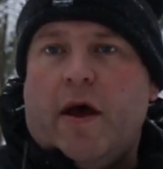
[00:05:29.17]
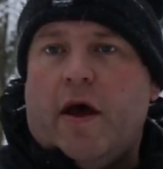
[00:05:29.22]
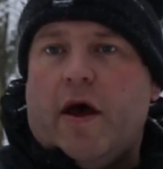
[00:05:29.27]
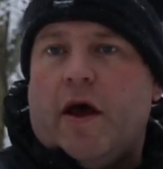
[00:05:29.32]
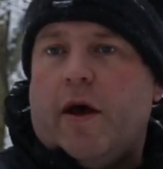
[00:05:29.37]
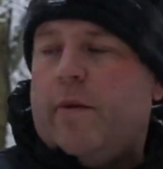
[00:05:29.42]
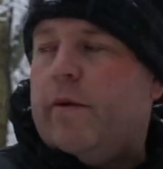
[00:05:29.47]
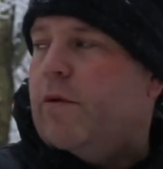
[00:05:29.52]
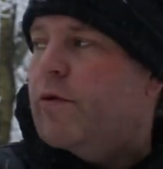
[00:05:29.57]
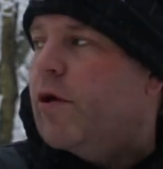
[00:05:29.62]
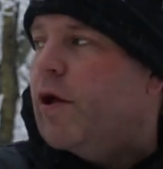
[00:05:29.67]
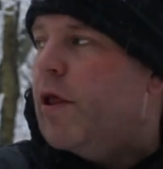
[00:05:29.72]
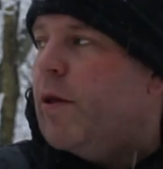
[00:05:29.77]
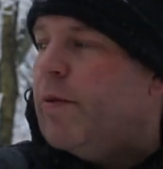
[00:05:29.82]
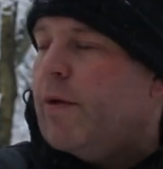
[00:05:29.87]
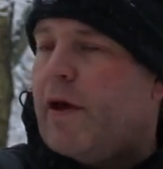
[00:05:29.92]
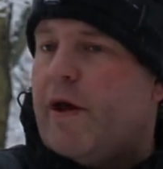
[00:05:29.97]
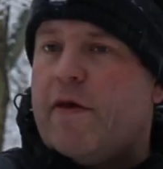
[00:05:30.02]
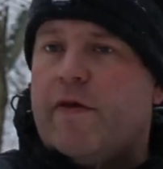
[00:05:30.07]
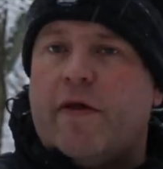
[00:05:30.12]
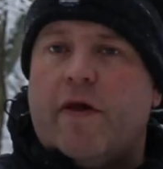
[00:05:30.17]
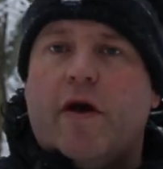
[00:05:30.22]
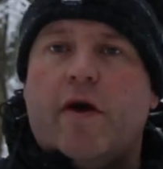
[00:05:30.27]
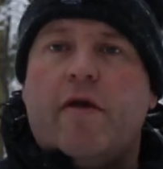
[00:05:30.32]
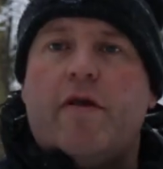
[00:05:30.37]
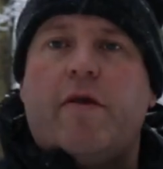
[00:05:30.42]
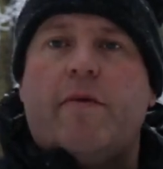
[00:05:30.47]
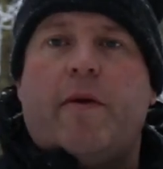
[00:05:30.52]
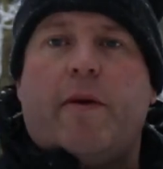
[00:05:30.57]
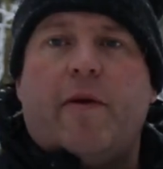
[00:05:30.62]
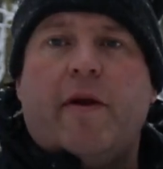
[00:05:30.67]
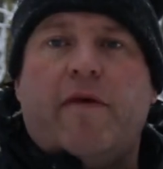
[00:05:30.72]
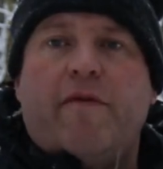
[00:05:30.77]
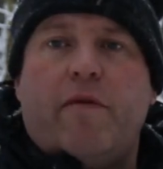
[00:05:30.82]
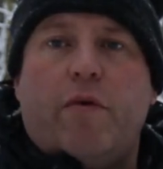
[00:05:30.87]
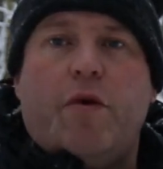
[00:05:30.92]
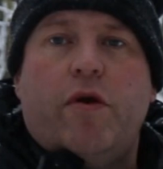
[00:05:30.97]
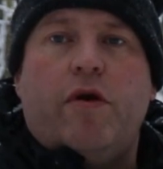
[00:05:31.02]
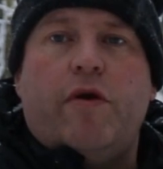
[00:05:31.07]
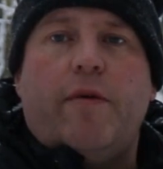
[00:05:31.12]
I'm really pleased with those. I'm going to have
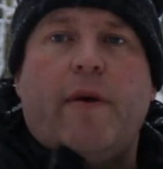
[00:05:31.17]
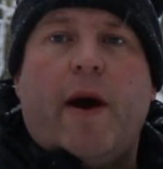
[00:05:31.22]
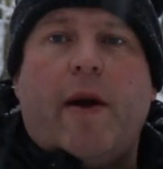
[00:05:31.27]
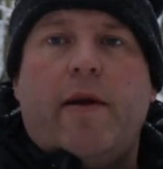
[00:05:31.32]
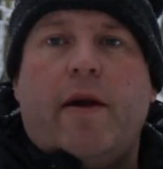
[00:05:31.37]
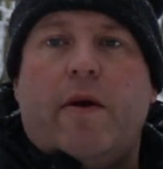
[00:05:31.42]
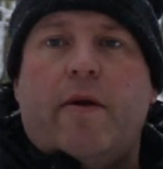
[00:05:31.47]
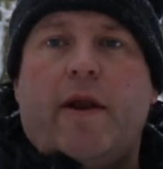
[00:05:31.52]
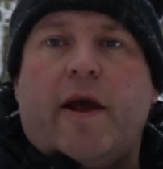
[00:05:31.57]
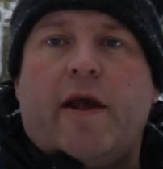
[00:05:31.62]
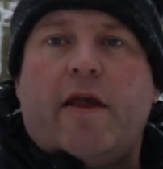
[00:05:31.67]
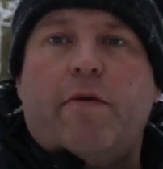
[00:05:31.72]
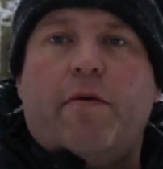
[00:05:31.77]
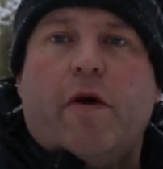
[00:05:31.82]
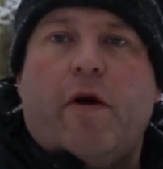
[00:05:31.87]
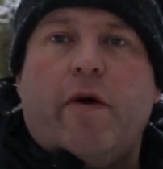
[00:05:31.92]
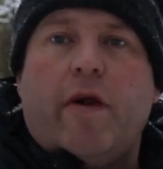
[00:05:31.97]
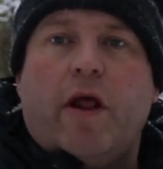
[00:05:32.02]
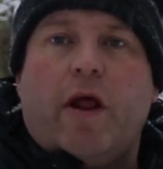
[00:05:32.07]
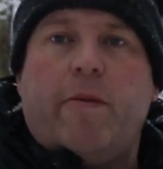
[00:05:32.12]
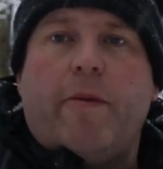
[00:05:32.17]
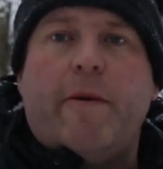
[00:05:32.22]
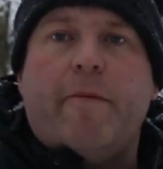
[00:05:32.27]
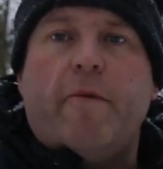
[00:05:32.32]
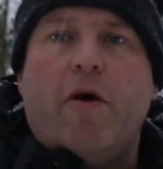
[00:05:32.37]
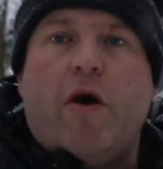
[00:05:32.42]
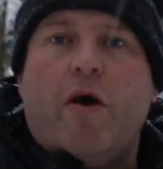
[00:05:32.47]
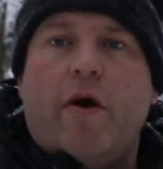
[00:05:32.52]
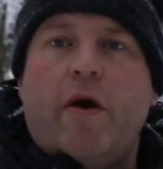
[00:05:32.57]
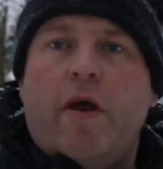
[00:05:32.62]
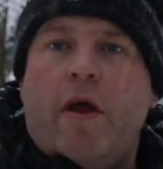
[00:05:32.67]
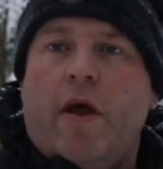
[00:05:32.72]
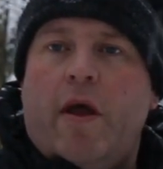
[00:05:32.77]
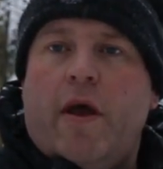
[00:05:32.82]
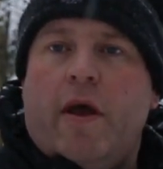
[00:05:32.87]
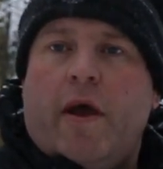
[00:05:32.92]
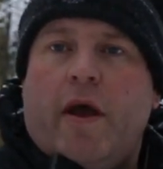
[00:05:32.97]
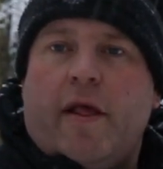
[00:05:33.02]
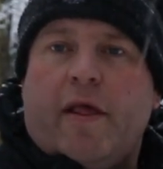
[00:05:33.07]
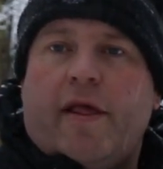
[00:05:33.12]
a wander around now and explore a little bit more
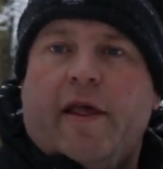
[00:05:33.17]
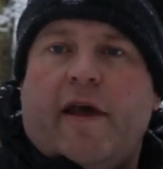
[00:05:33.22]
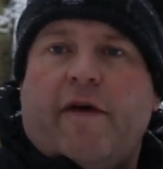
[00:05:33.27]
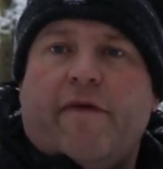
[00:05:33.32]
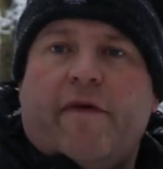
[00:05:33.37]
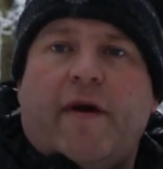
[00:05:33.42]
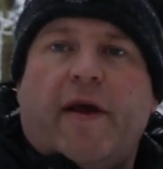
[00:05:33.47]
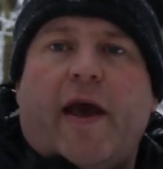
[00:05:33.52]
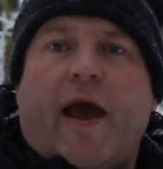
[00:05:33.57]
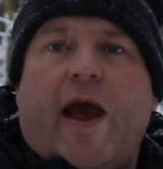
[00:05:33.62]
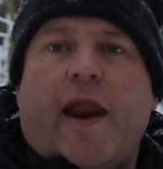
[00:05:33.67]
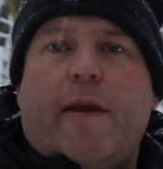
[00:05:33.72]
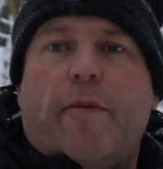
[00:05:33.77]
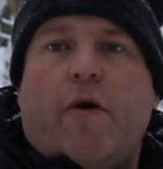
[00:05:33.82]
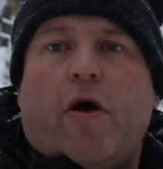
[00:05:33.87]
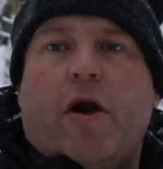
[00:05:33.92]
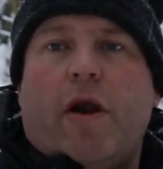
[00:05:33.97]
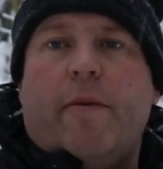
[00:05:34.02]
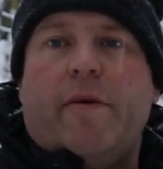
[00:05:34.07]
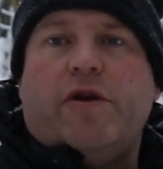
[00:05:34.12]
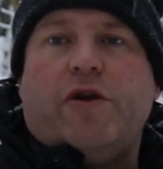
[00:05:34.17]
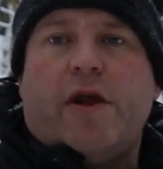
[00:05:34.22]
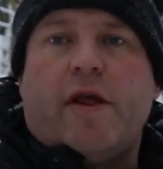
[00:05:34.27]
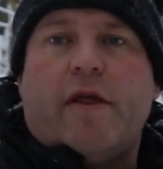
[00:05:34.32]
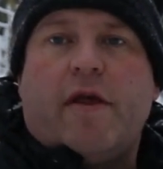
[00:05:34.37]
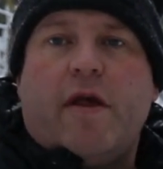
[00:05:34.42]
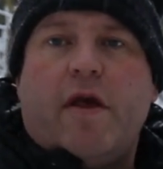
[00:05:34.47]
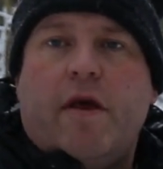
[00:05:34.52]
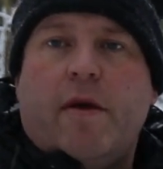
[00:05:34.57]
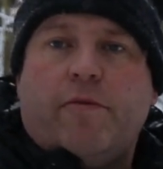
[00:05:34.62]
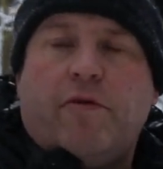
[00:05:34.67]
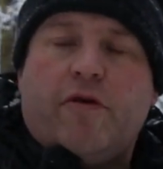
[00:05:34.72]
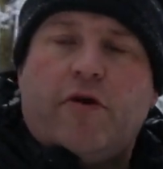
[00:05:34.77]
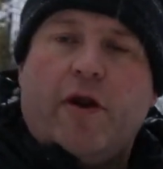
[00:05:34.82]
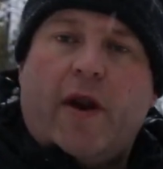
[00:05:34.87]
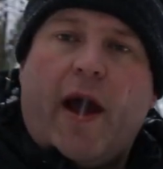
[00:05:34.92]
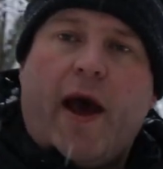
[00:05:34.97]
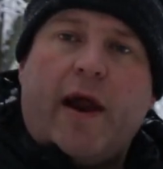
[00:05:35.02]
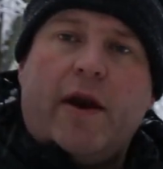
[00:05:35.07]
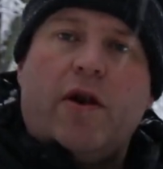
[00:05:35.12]
and see if I can get any more images. I'm just
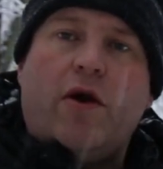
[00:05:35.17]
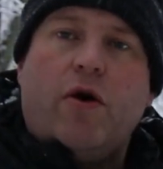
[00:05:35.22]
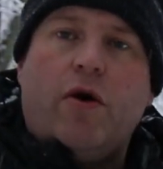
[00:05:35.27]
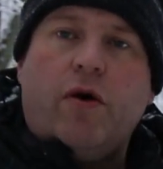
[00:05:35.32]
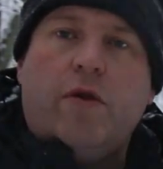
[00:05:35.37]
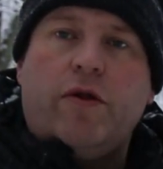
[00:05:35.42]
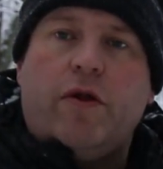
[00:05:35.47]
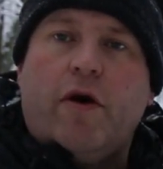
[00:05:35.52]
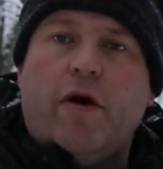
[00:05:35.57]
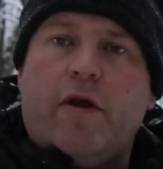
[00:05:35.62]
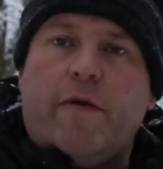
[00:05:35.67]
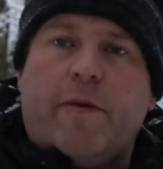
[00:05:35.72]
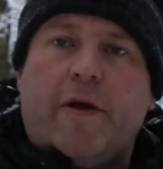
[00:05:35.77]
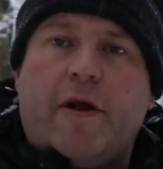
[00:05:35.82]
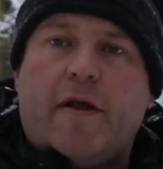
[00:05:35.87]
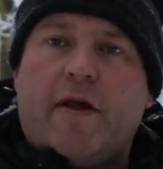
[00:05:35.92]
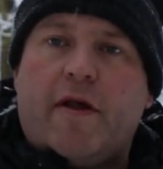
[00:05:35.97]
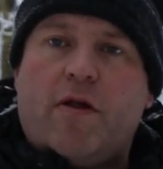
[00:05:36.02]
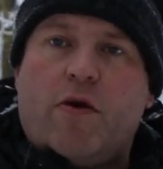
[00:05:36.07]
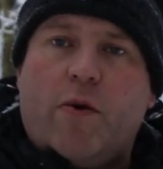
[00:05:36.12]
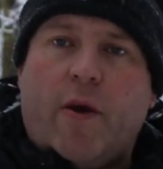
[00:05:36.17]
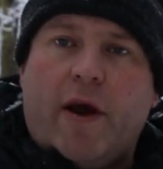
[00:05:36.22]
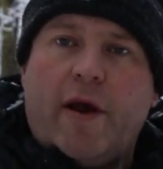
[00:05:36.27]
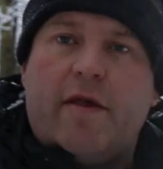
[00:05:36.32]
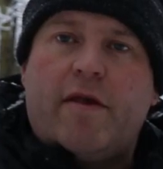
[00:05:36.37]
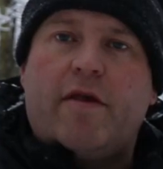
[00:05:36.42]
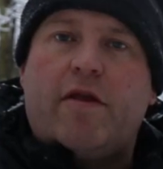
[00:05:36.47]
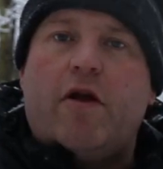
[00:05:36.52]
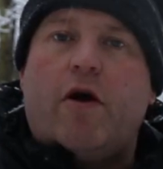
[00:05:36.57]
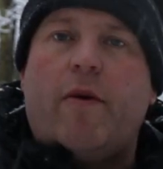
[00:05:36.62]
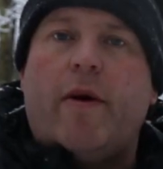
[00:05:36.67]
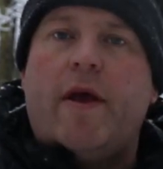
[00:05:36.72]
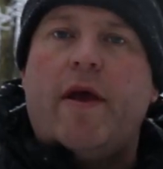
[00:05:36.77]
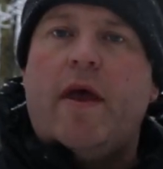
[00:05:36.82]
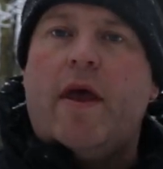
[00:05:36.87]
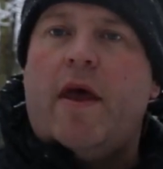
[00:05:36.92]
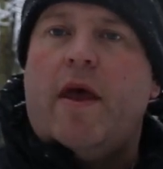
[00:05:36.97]
going to hand hold those because it's quite snowy,